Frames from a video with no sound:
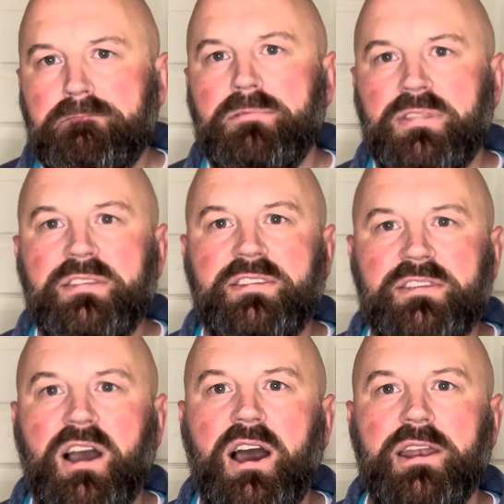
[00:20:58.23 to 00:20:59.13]
This is
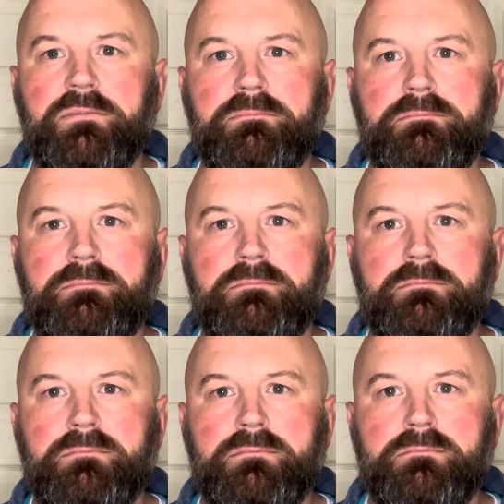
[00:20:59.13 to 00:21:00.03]
God.
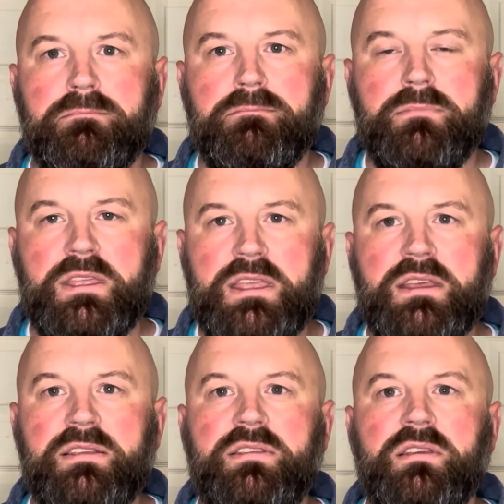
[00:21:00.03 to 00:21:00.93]
He
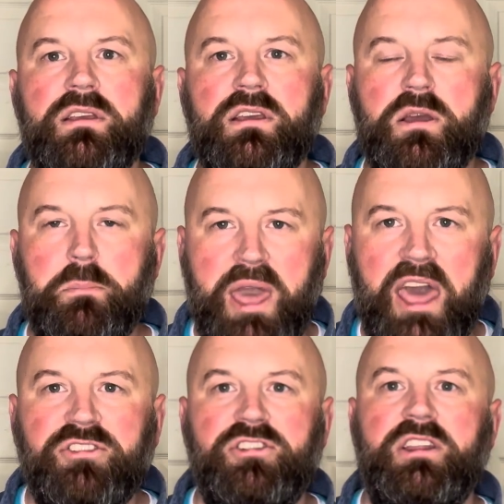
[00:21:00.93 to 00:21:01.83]
is
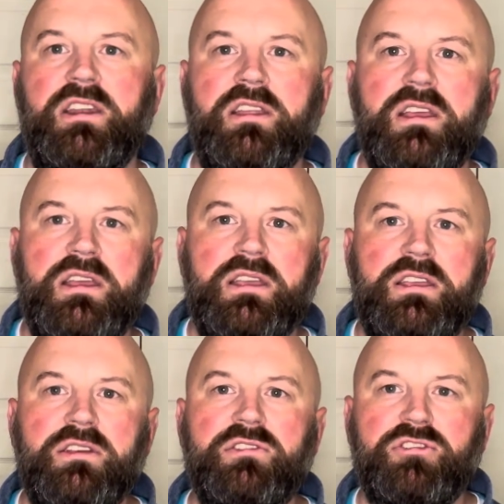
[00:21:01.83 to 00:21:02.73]
compassionate.
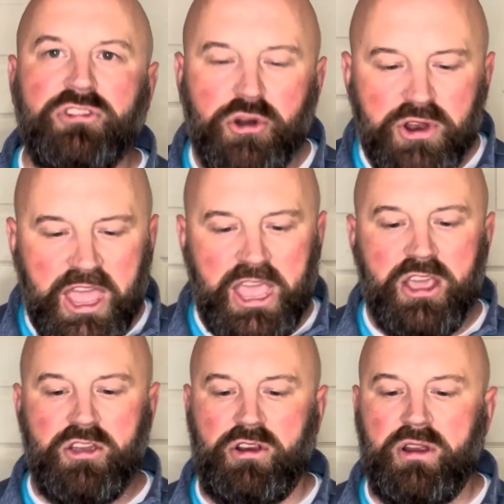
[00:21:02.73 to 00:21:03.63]
He is slow to
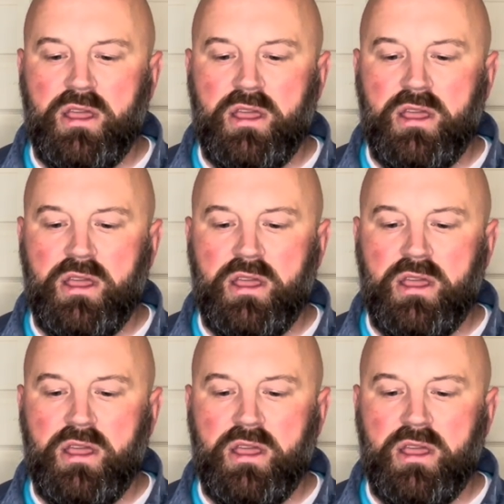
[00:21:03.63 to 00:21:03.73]
anger,